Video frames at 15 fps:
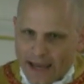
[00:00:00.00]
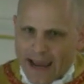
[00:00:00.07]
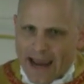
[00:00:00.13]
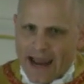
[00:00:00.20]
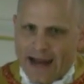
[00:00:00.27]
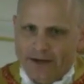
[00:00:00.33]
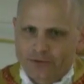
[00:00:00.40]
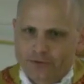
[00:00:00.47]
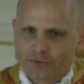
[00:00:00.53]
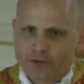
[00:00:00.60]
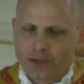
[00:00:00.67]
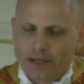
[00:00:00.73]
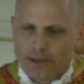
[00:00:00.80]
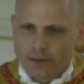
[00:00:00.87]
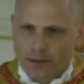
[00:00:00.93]
great
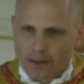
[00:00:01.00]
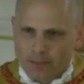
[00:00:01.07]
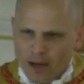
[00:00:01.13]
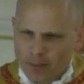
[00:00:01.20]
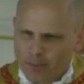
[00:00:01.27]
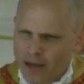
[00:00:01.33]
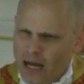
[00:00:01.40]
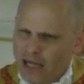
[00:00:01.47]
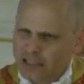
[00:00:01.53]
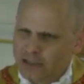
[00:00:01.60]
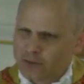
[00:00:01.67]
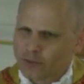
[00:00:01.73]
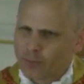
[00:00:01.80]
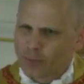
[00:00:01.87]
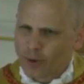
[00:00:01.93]
acts, and my
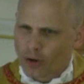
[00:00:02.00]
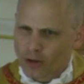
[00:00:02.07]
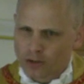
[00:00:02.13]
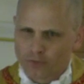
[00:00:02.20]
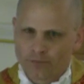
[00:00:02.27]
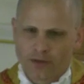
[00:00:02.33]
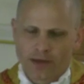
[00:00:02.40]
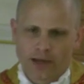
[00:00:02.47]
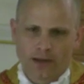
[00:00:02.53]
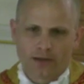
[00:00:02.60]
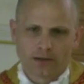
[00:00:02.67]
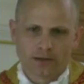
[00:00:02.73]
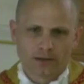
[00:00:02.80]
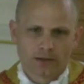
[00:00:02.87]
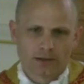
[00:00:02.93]
body is a part of
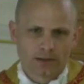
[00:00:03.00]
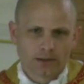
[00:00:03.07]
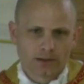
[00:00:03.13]
that.